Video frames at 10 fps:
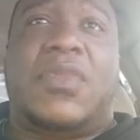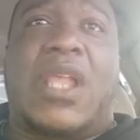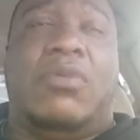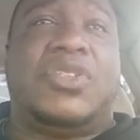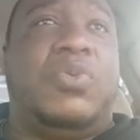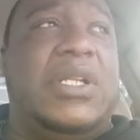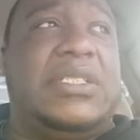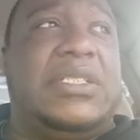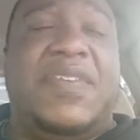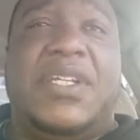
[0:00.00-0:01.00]
I was
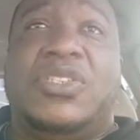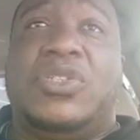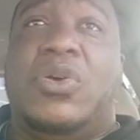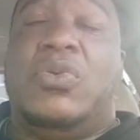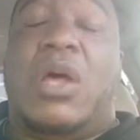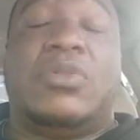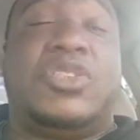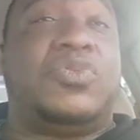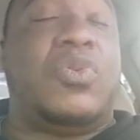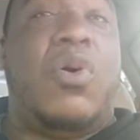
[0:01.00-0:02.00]
27 years old. I was
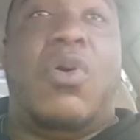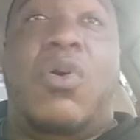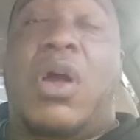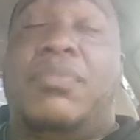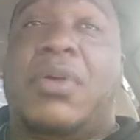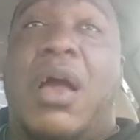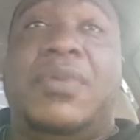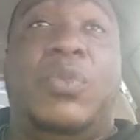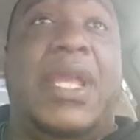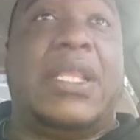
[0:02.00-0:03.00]
strong. I
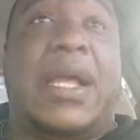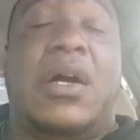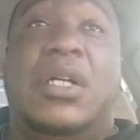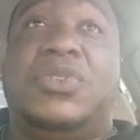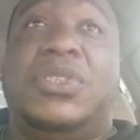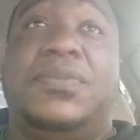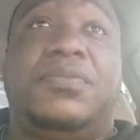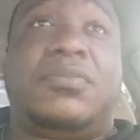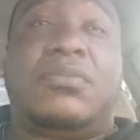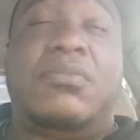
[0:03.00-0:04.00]
probably weighed like 100.
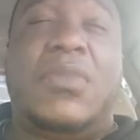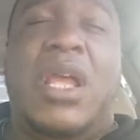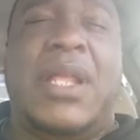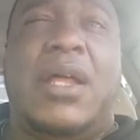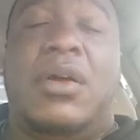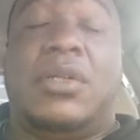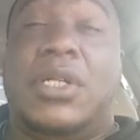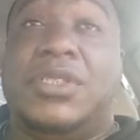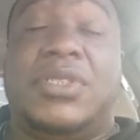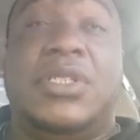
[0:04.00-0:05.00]
I'm not
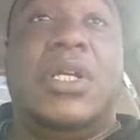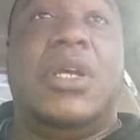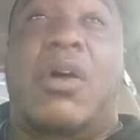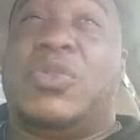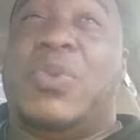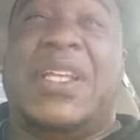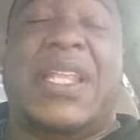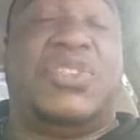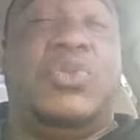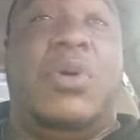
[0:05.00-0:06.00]
100. I was weighing
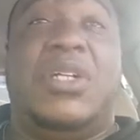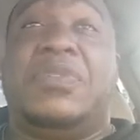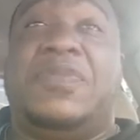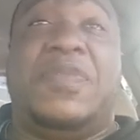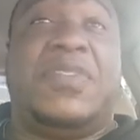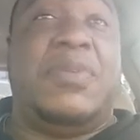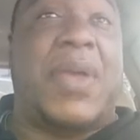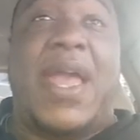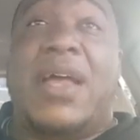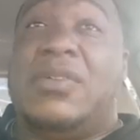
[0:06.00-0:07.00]
like 250
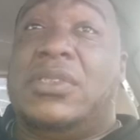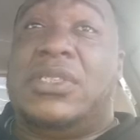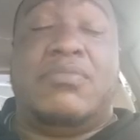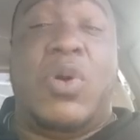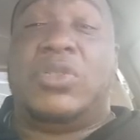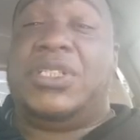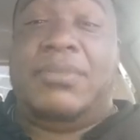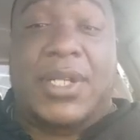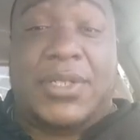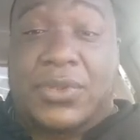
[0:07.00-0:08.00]
pounds, mostly
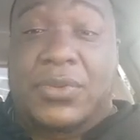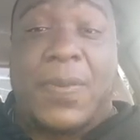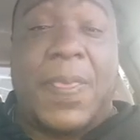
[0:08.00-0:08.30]
muscle.